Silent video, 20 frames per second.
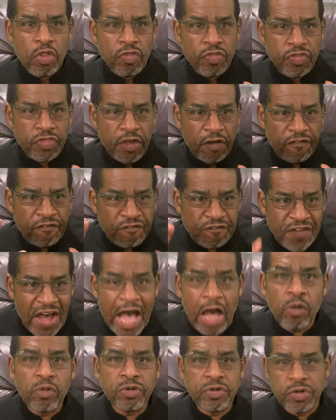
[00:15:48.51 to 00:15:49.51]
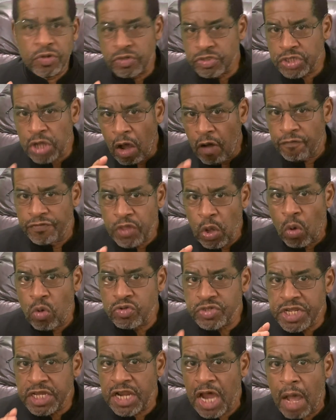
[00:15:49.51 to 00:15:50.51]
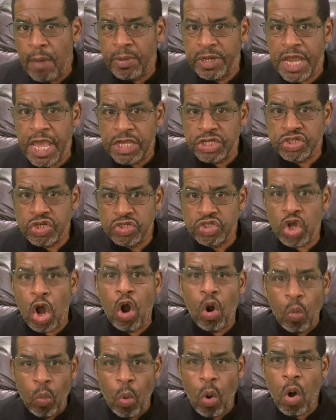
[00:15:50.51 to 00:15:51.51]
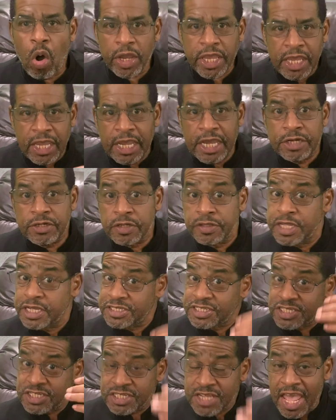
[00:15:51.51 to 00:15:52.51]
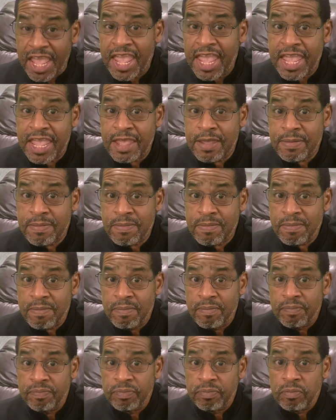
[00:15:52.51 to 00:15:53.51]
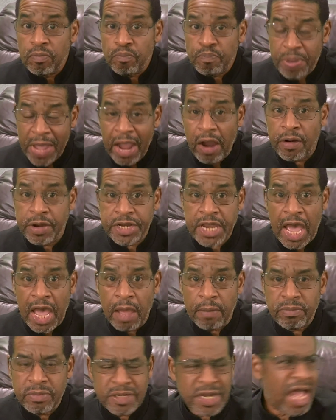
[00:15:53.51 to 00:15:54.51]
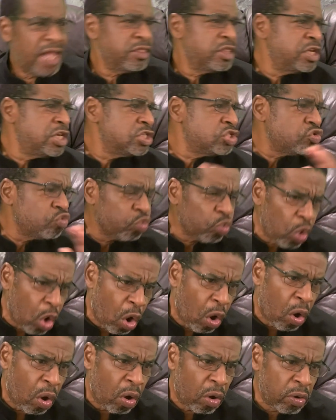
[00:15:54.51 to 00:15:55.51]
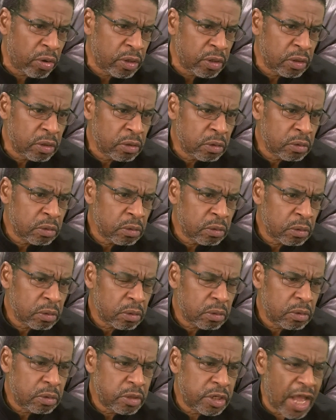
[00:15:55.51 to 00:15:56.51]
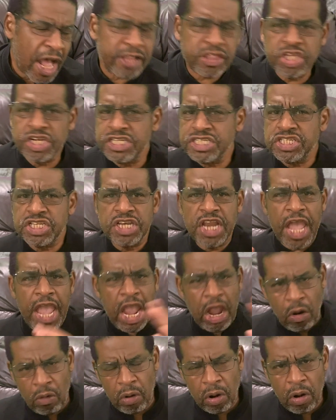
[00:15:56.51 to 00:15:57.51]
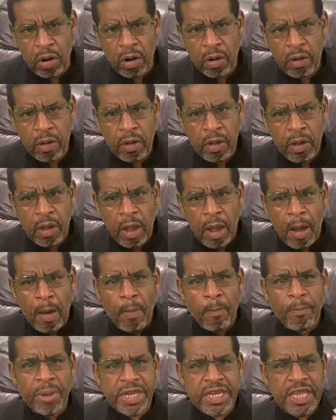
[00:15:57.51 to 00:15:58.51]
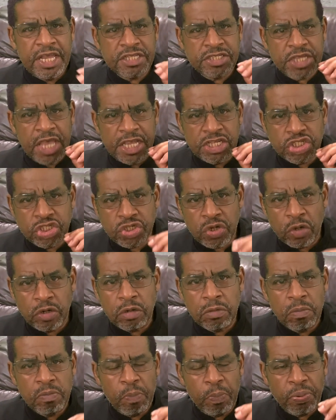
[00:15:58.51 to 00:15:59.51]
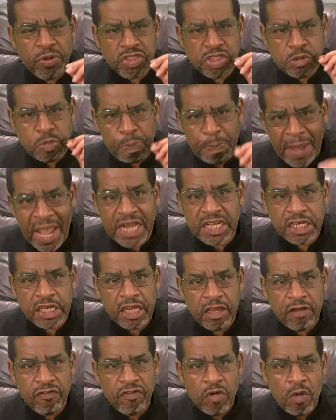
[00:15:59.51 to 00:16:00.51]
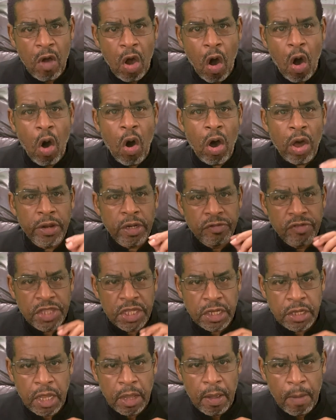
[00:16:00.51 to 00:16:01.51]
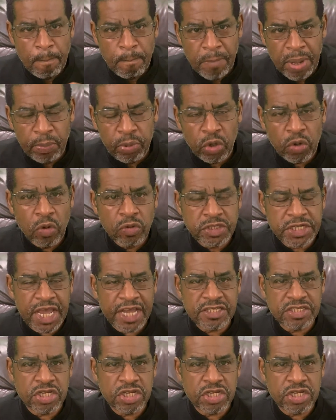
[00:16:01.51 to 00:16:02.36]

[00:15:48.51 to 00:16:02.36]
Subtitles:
The founders of those denominations are walking into the same paradigm. Not that it's wrong, not that it's an error, but it's a certain perspective on the biblical text